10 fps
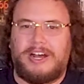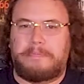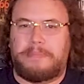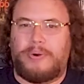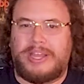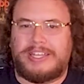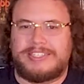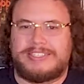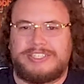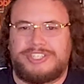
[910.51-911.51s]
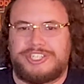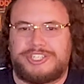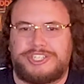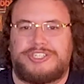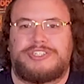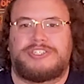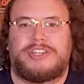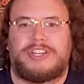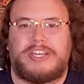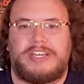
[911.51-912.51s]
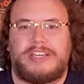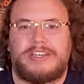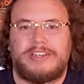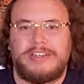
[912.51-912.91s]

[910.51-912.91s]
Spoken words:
a pointless addition to the